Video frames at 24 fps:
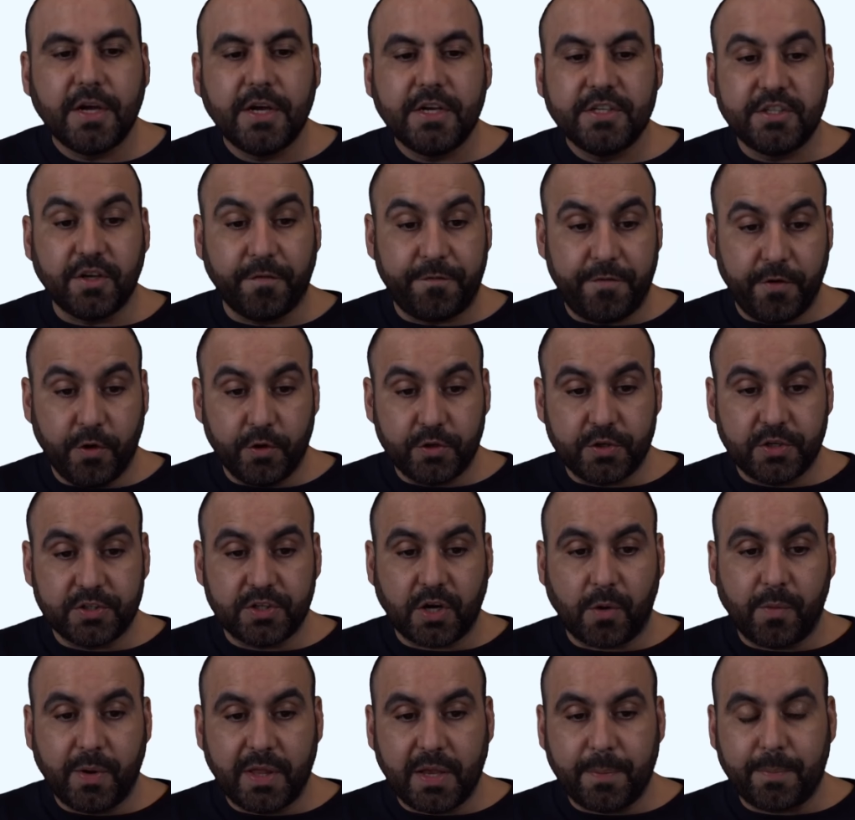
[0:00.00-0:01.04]
So filters
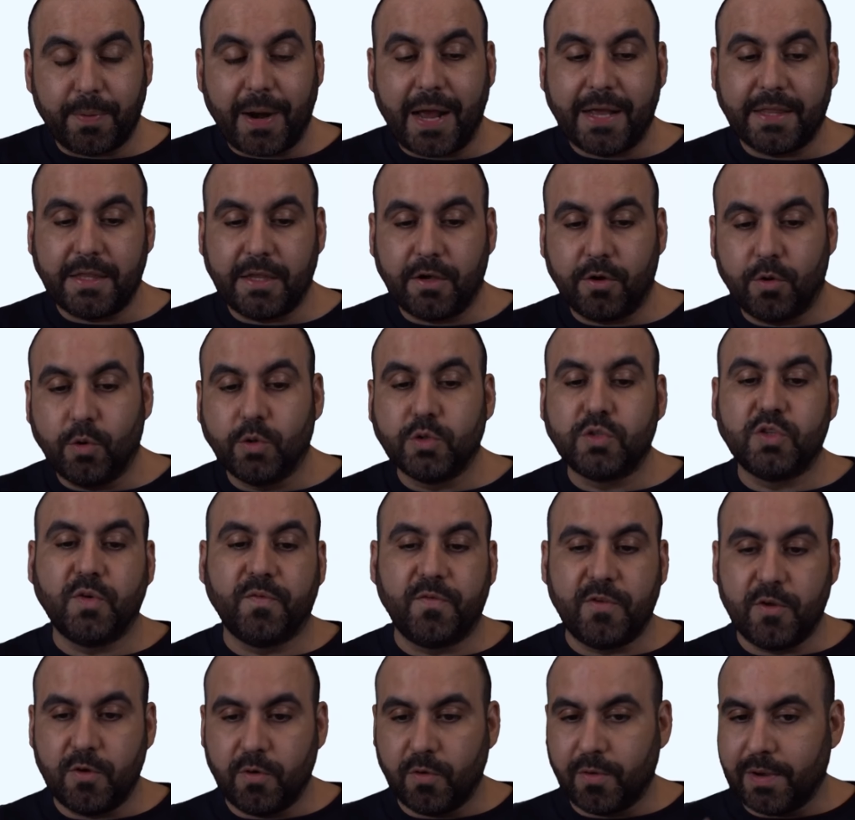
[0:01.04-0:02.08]
are really practical to
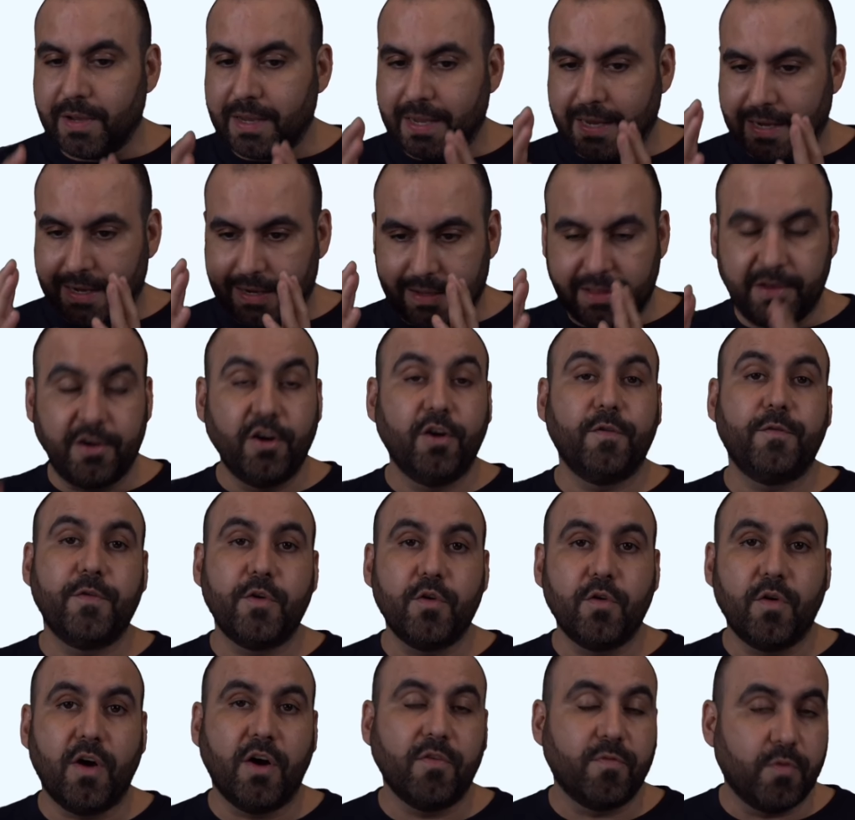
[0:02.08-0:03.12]
view a clear
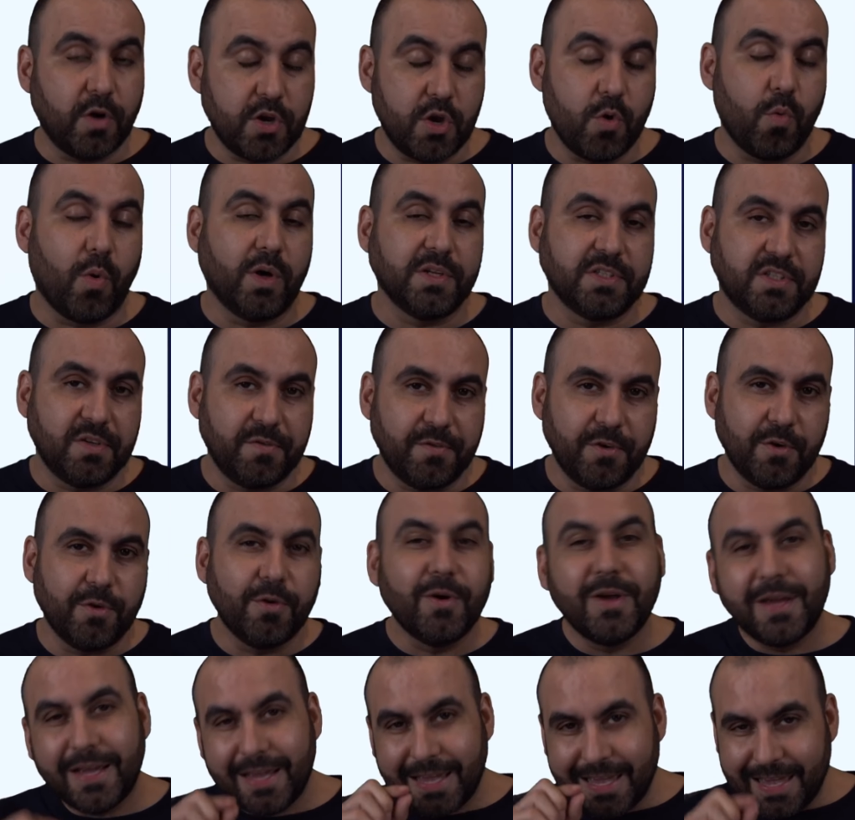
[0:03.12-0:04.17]
view of what you want to view
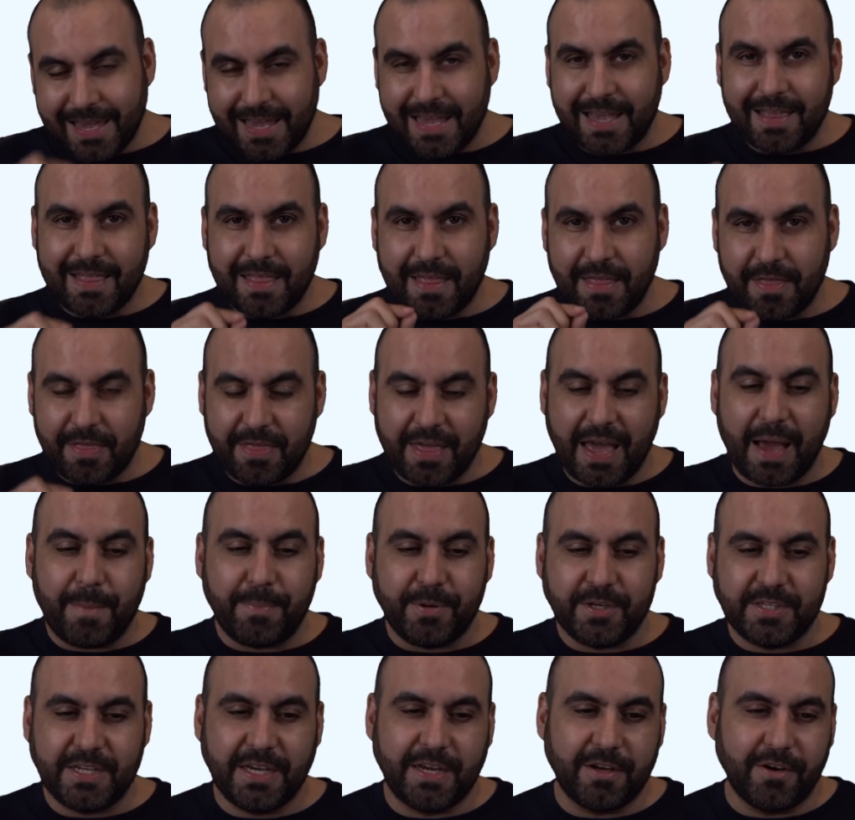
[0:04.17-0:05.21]
in that
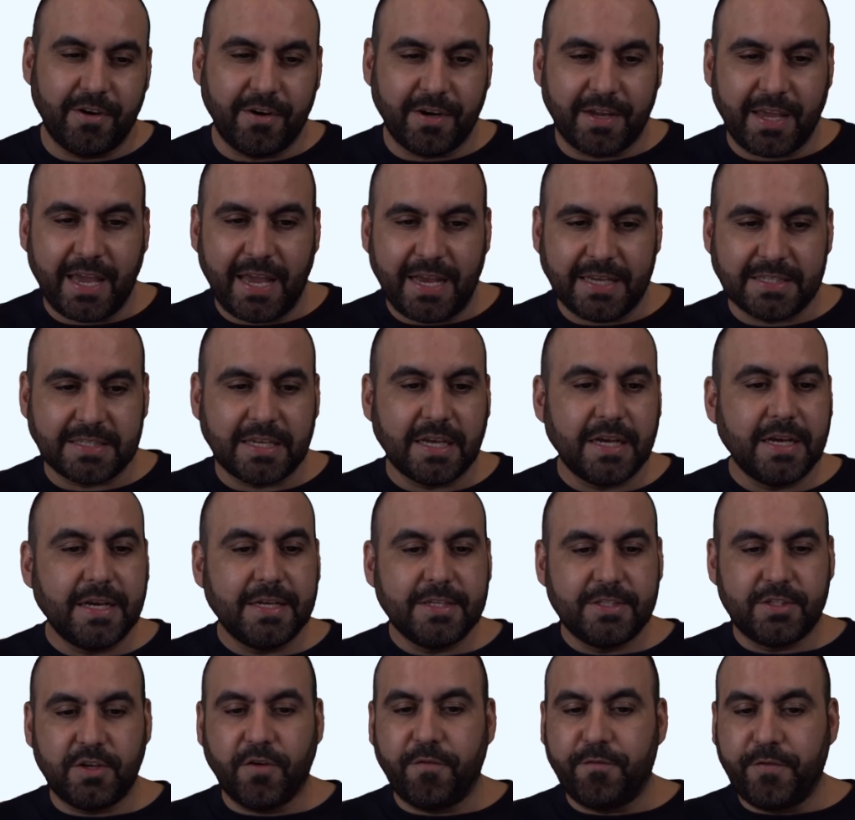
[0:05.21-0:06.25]
particular case.
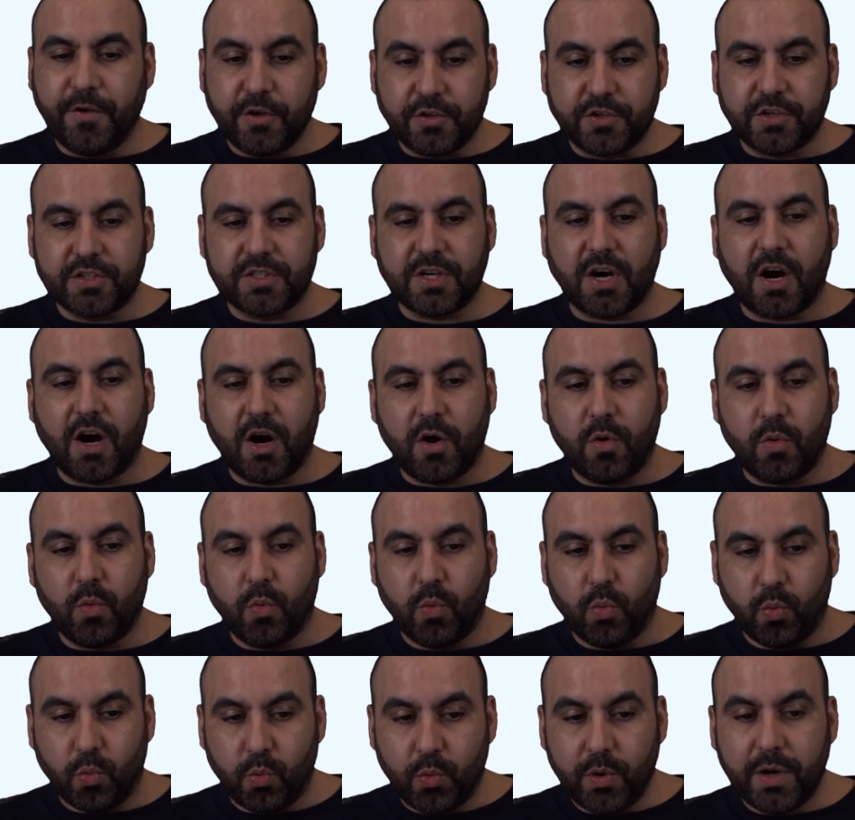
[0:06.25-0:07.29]
So filters are
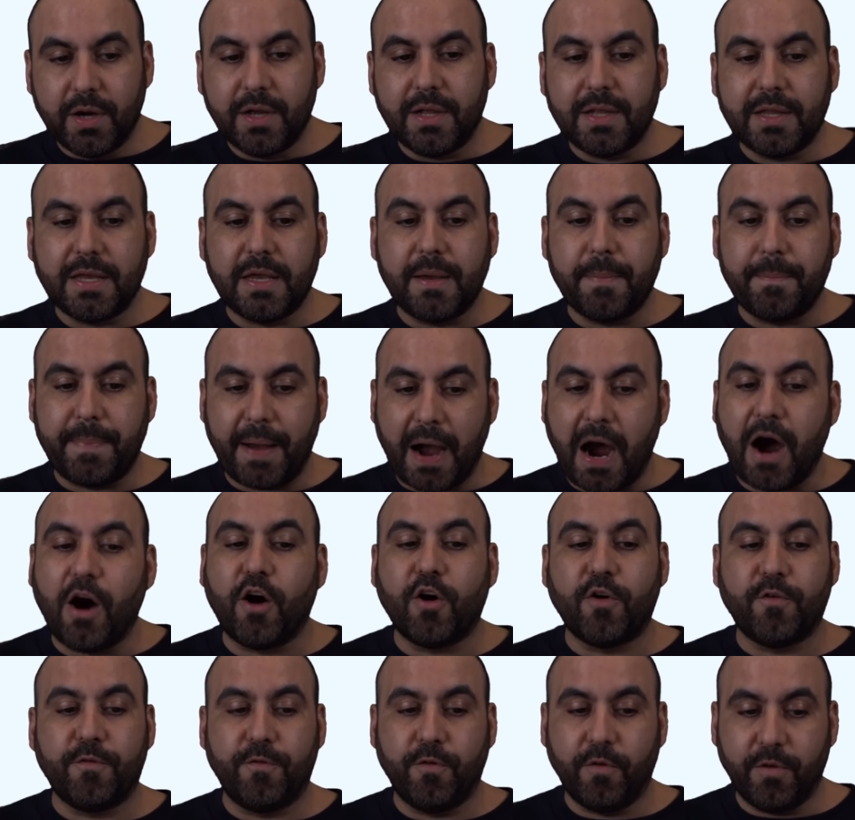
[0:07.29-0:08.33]
really
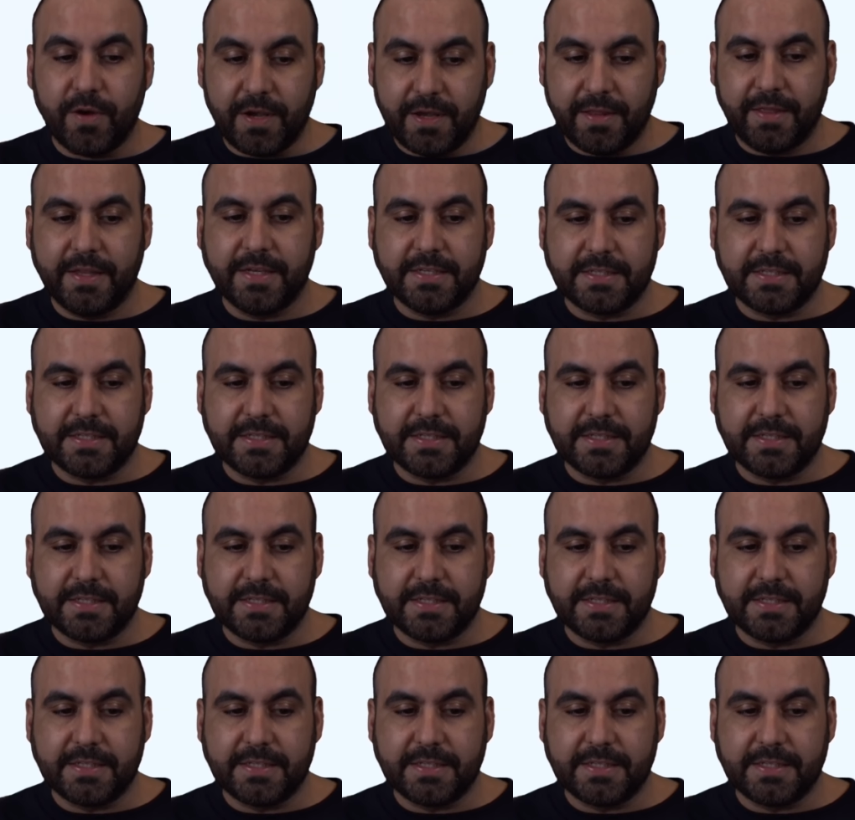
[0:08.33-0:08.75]
powerful in this